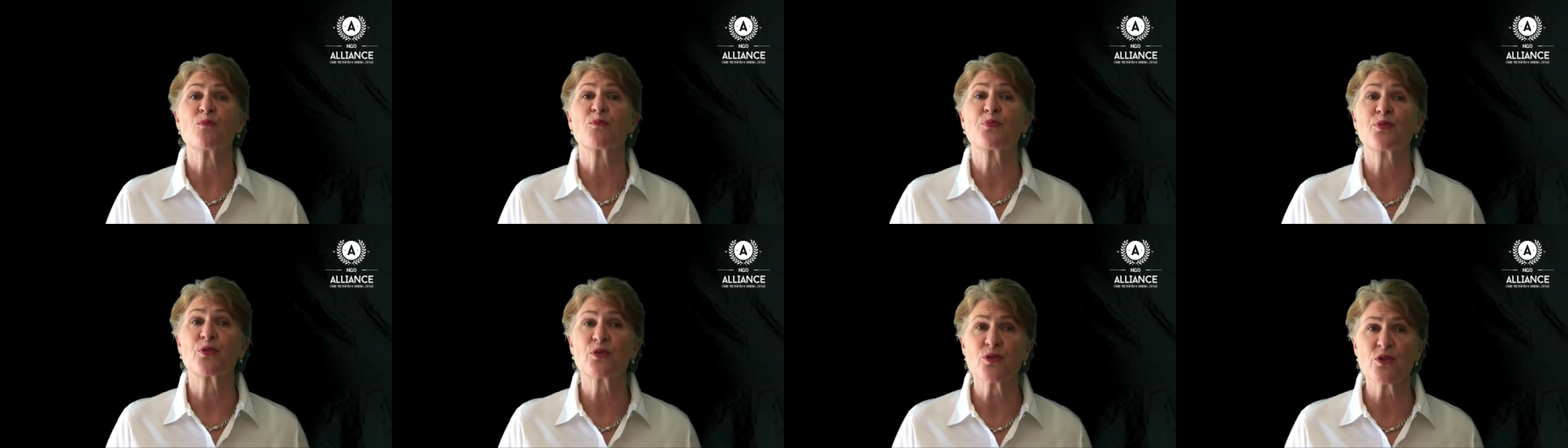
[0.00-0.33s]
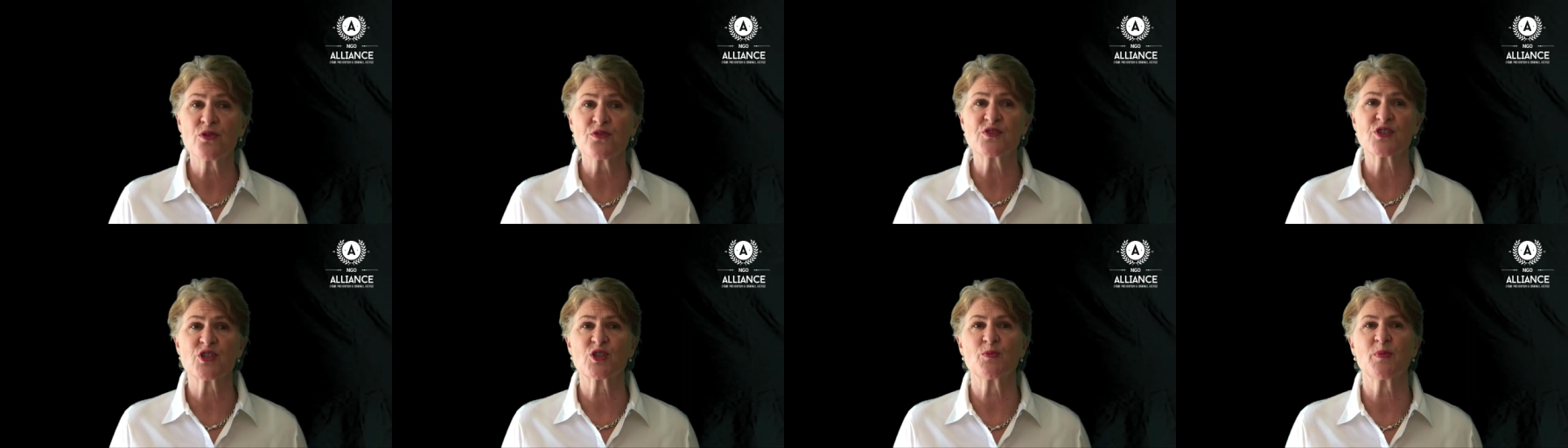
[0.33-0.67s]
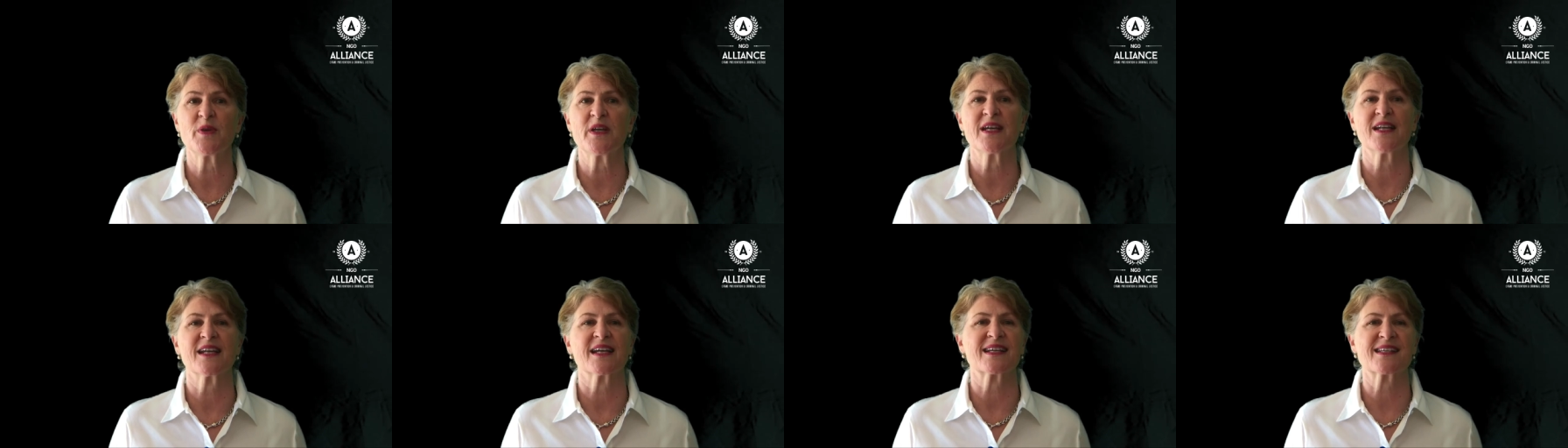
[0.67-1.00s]
proves to
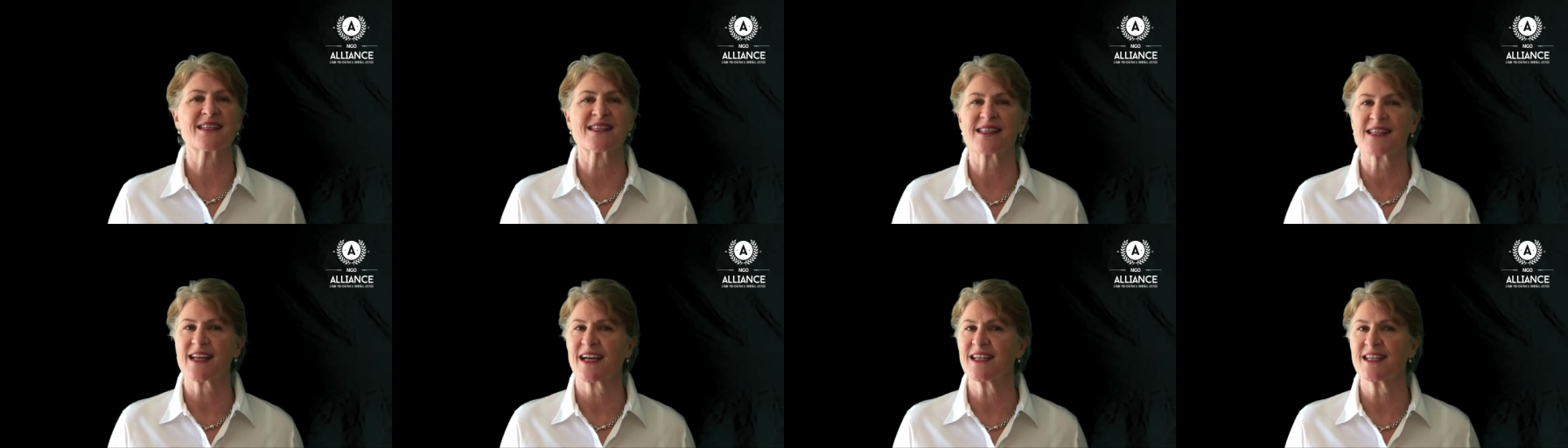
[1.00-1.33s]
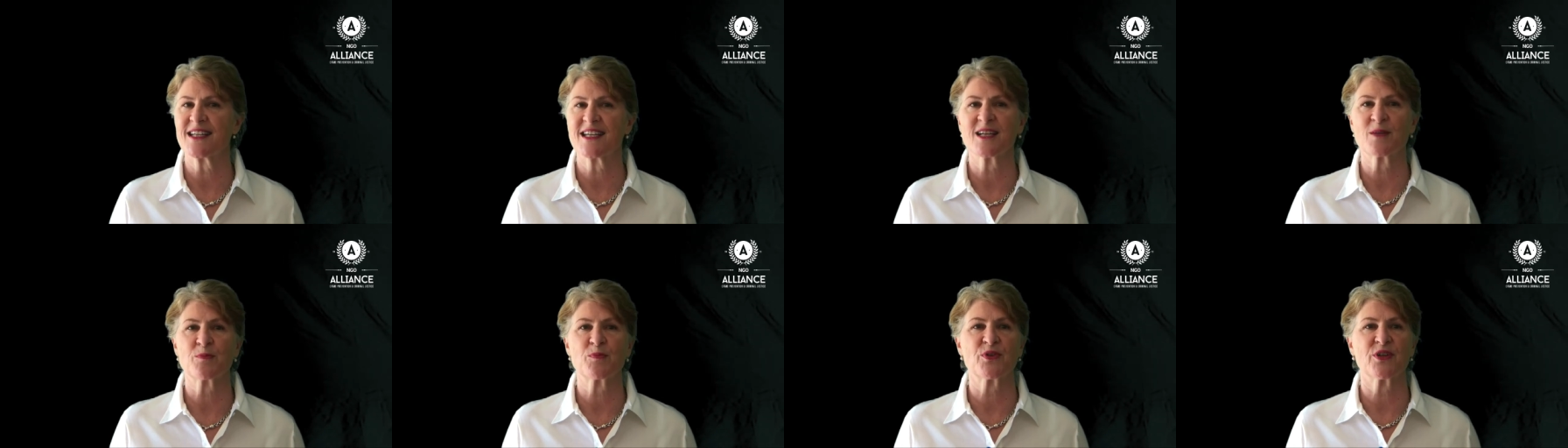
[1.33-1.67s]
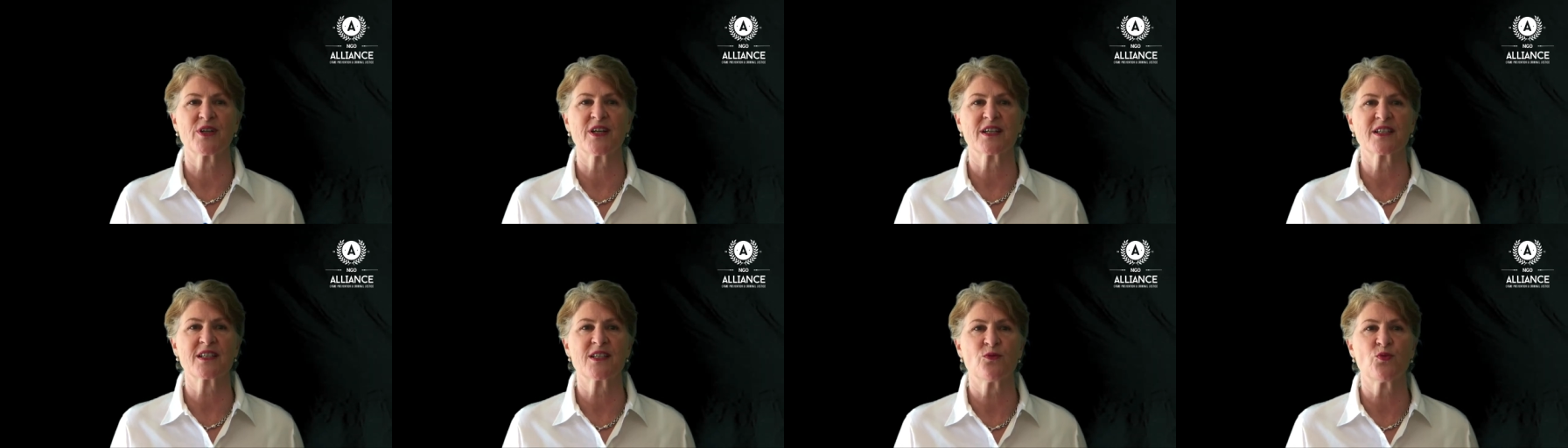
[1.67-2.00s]
be an exciting and
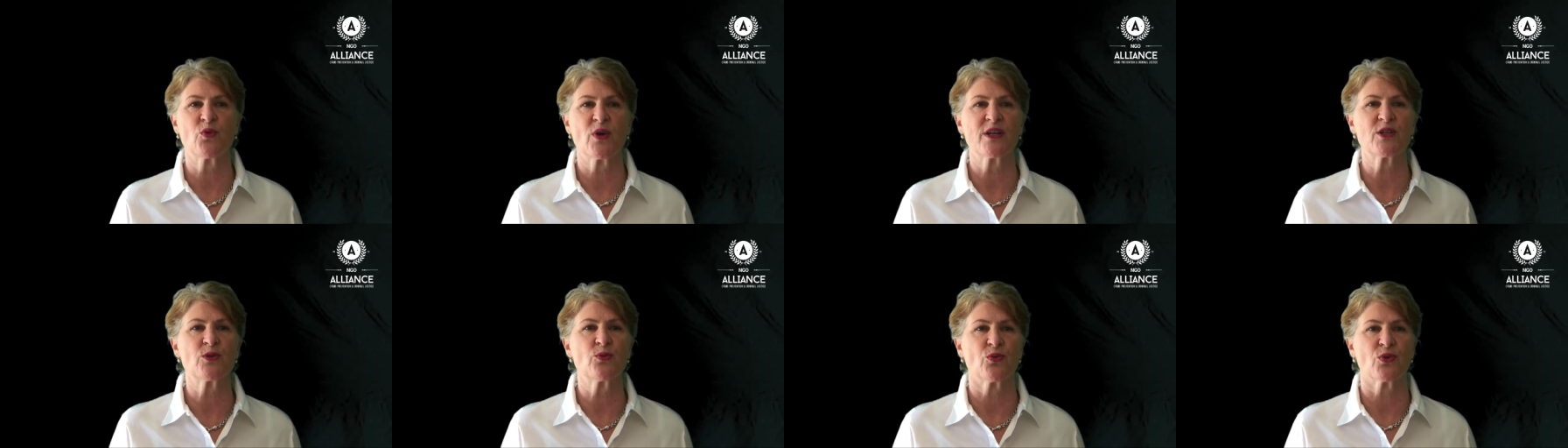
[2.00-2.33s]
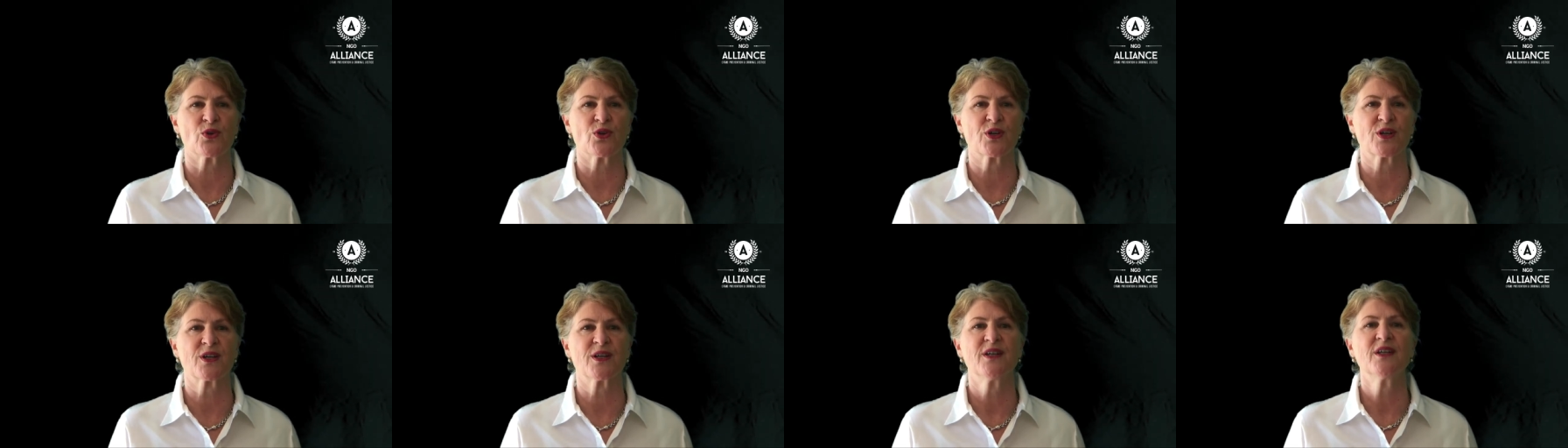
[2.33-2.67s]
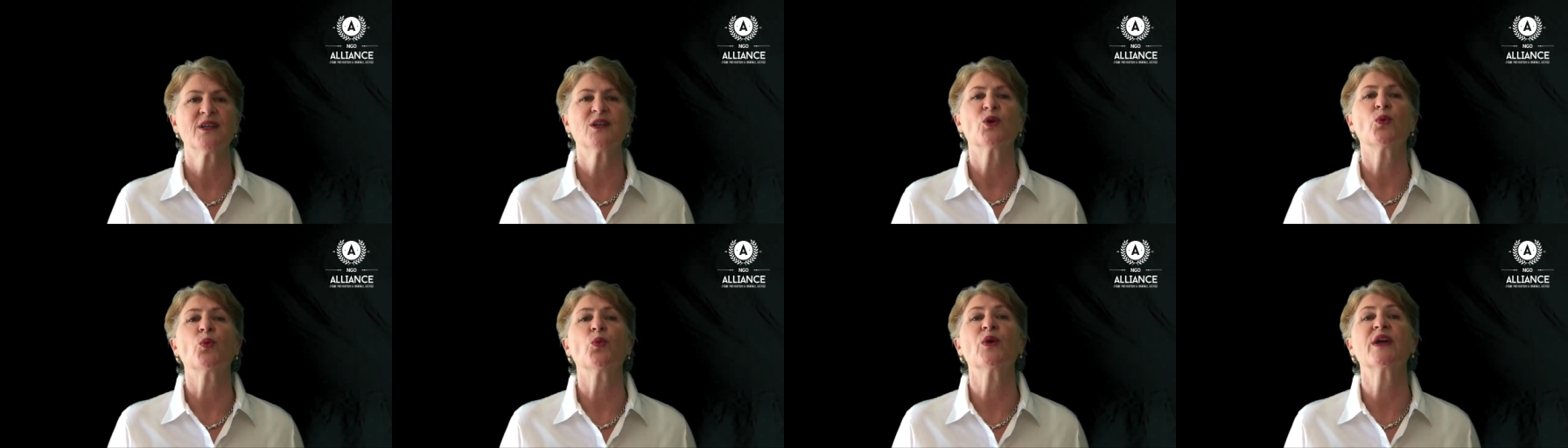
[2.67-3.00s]
productive way to work,
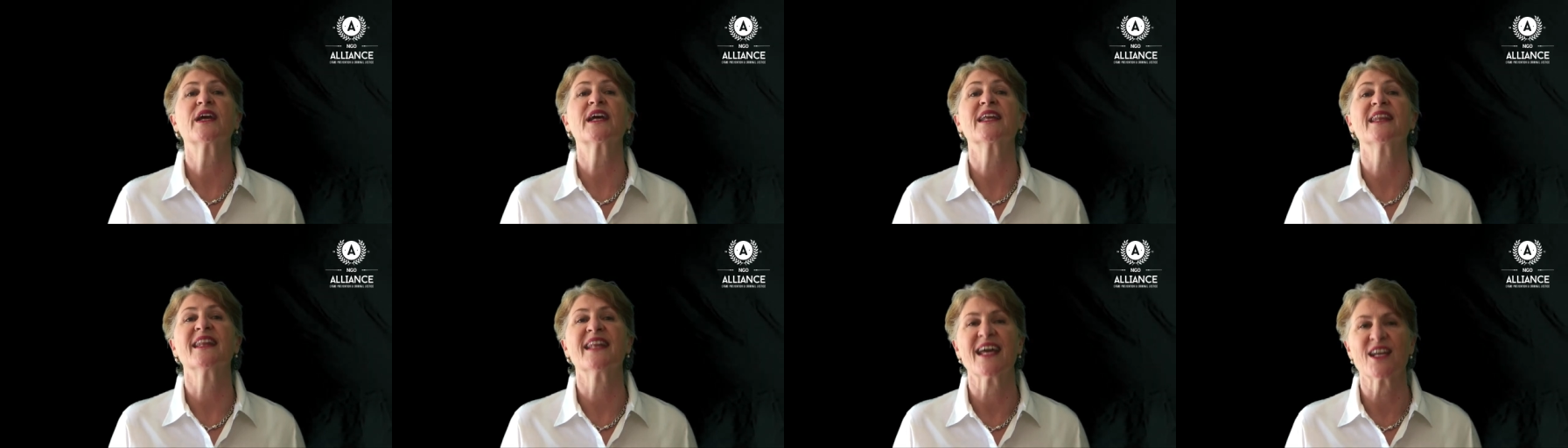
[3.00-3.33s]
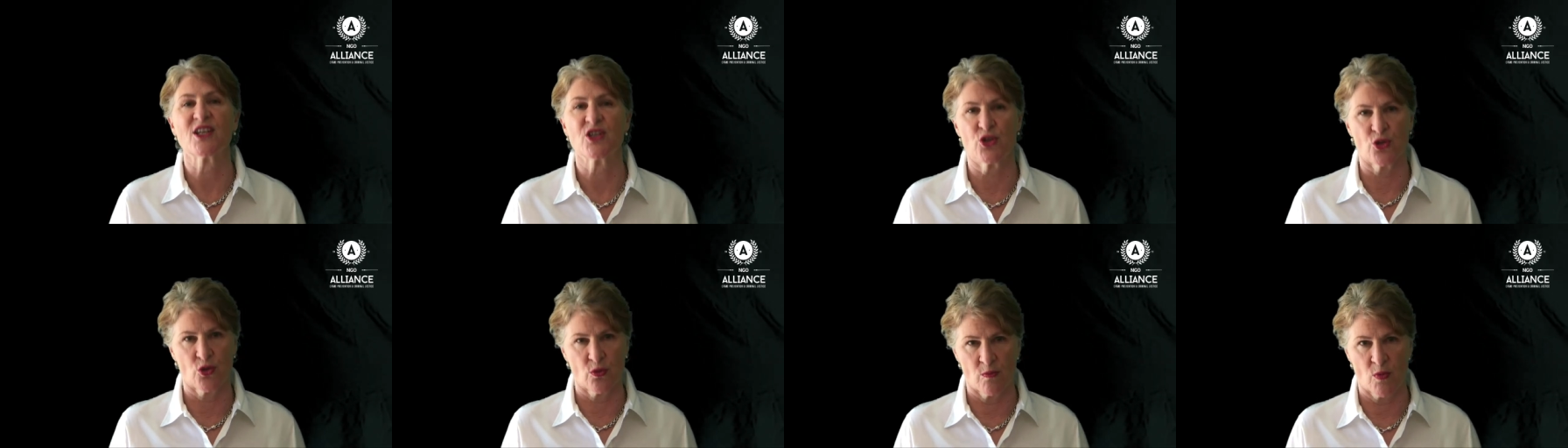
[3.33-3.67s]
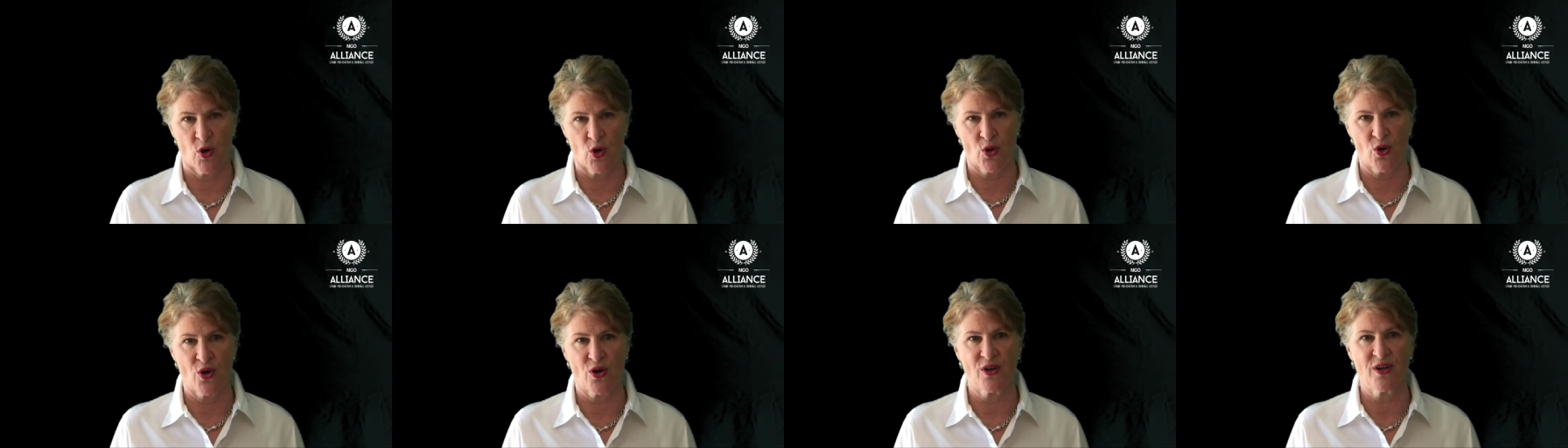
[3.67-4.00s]
we can then do
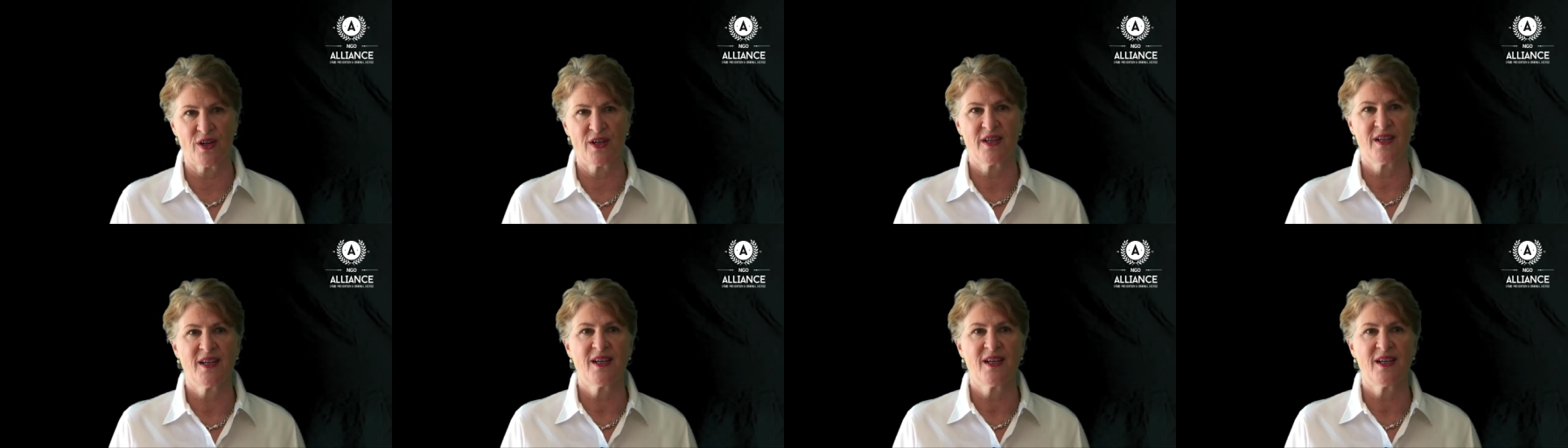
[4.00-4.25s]
more.